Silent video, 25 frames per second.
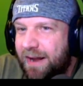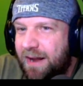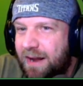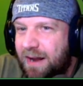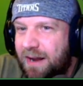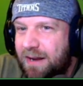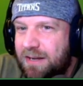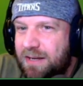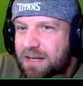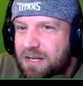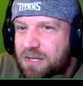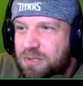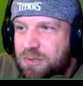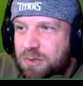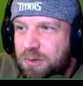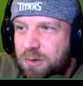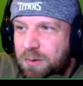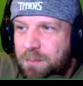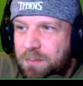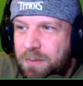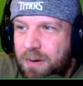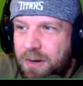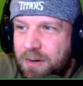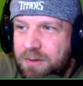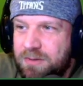I need you to
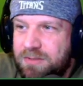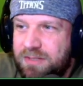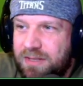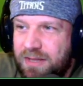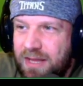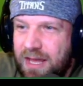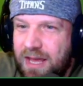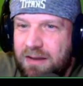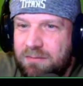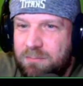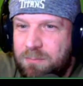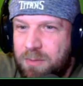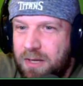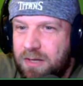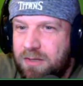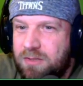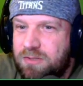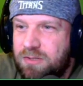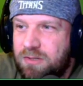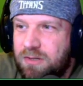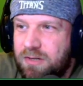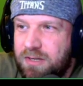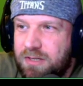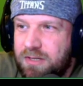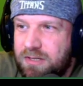post that
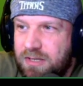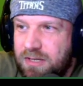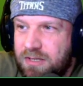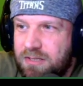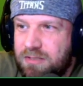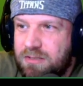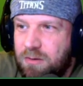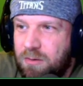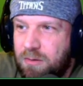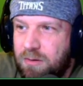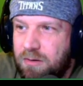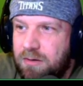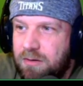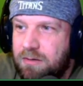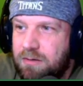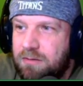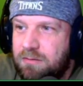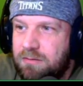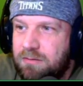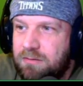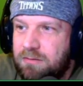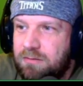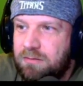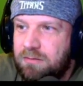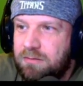picture in Discord,
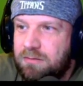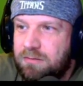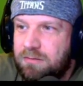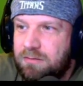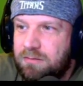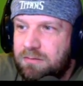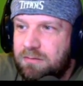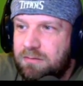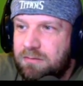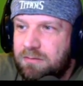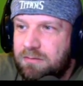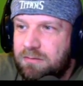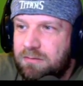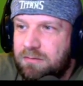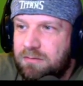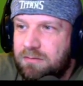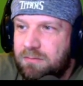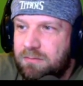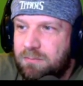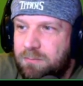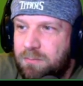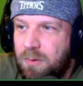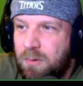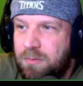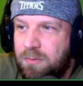
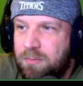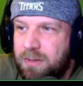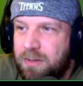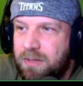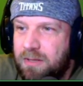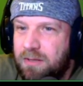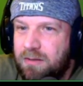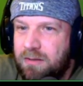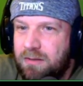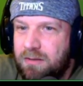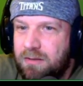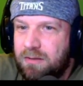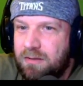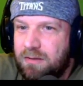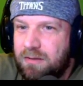Boothby,